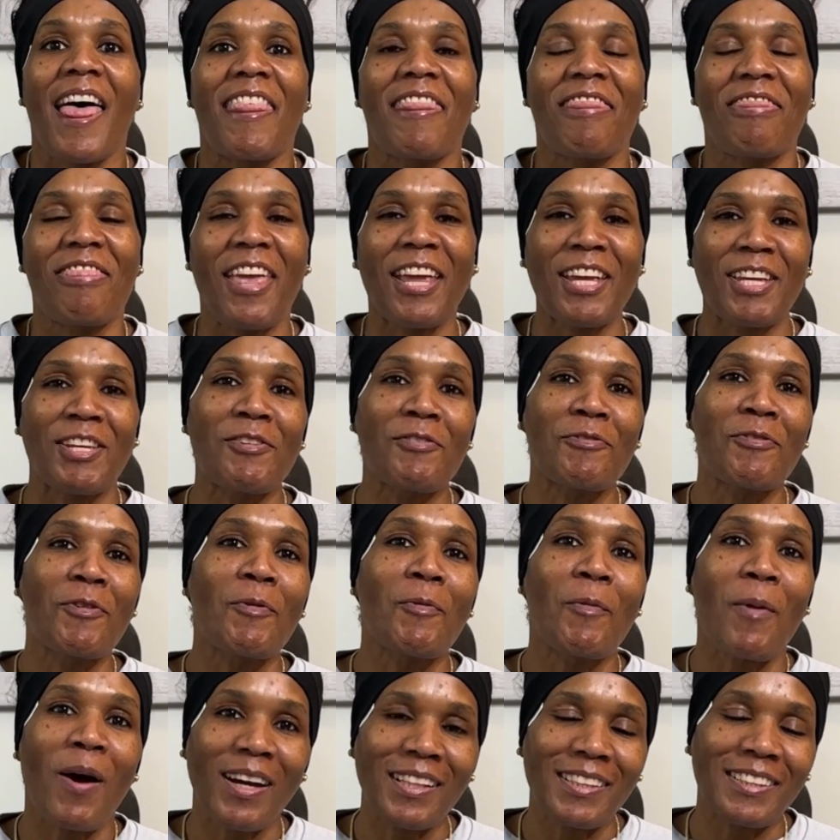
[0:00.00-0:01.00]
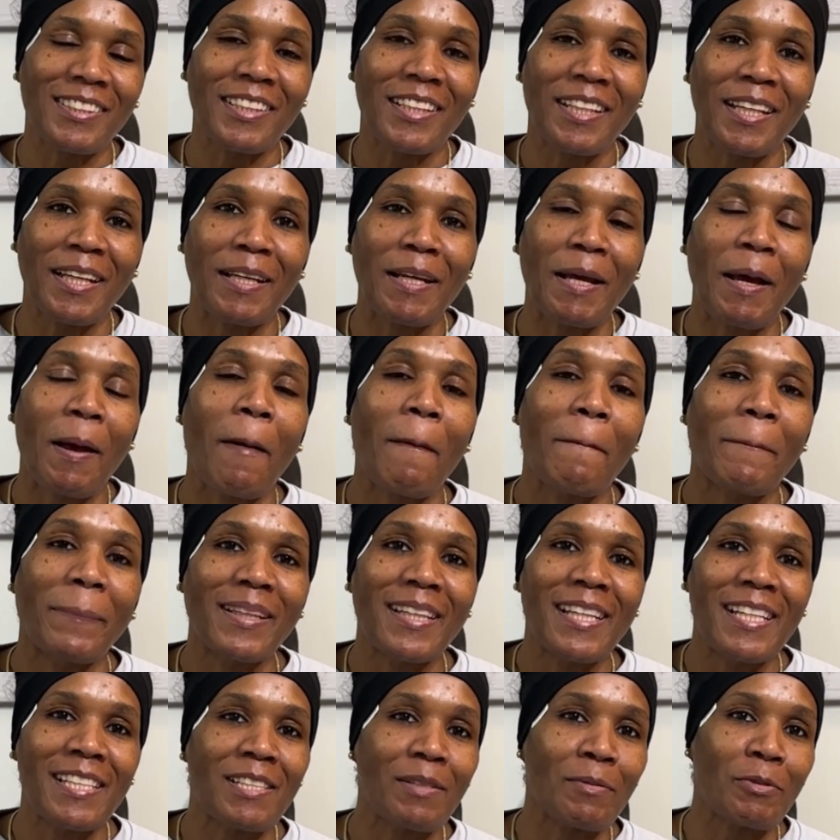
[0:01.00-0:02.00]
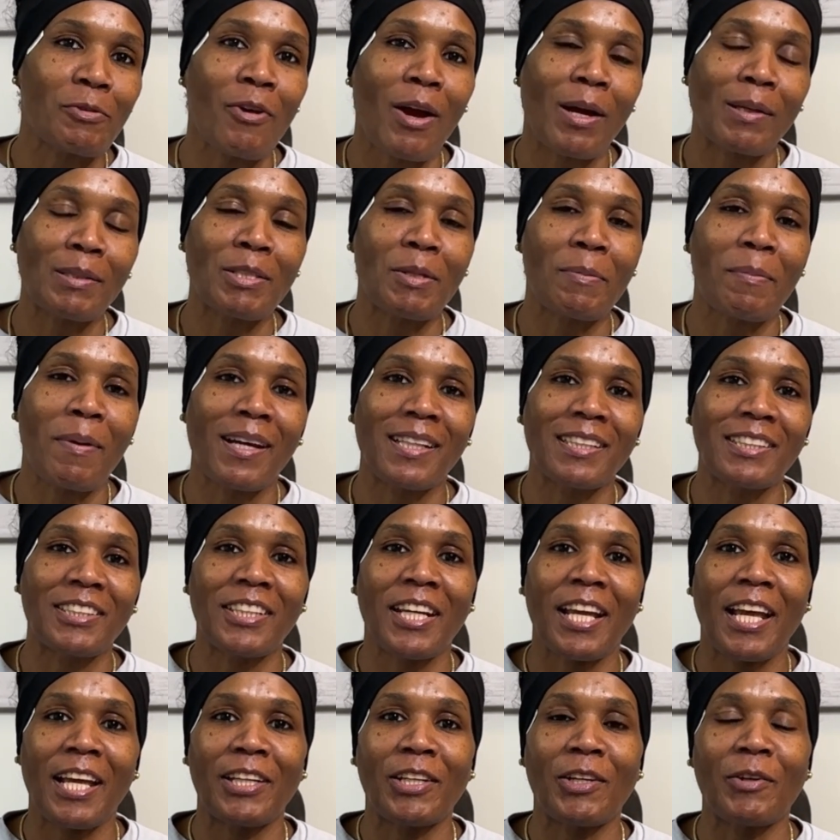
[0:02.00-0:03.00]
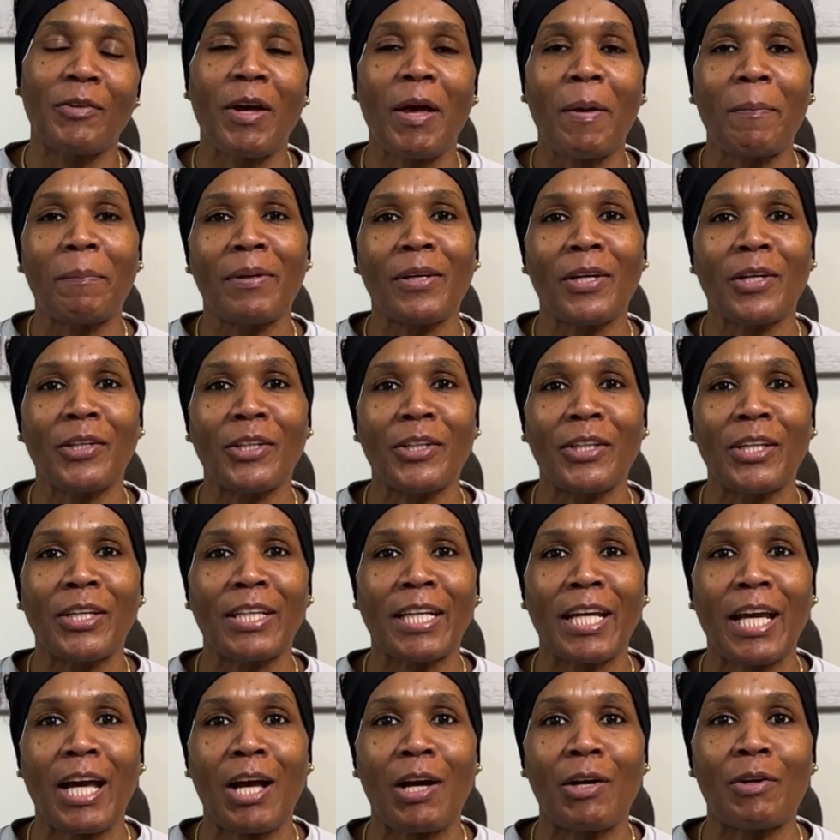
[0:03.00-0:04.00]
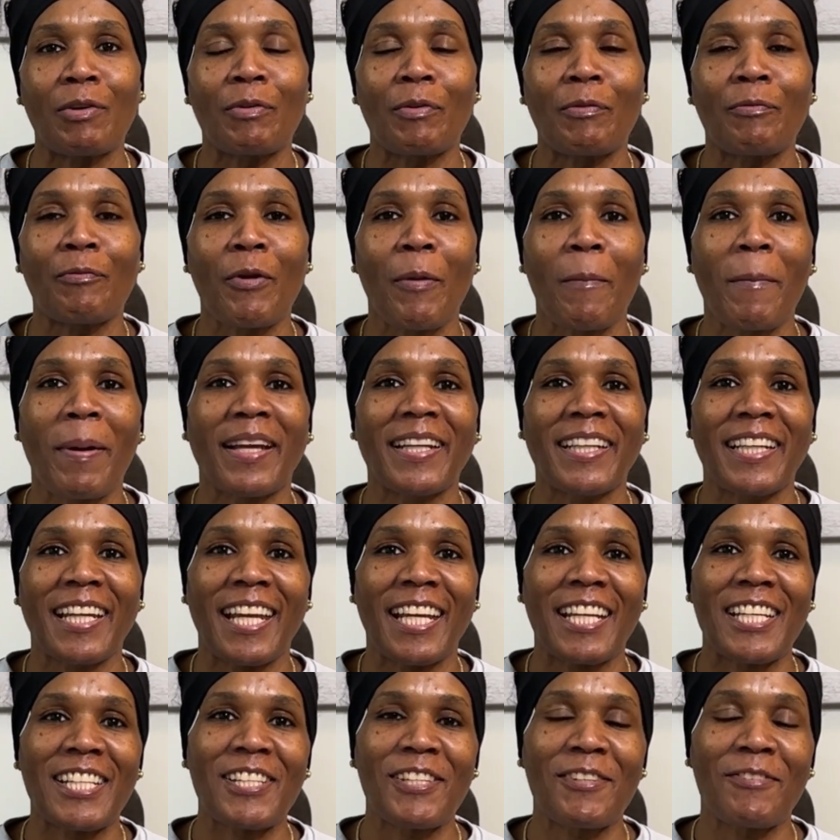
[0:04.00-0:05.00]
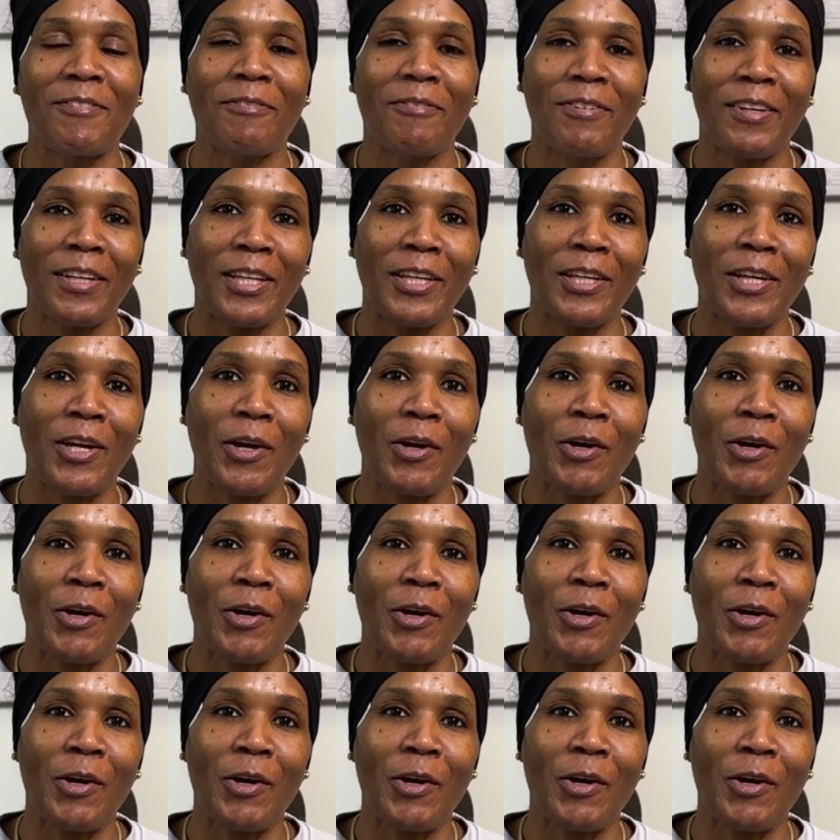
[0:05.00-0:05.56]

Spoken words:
Thank you for watching. Please subscribe to my channel and be on the lookout for my next video.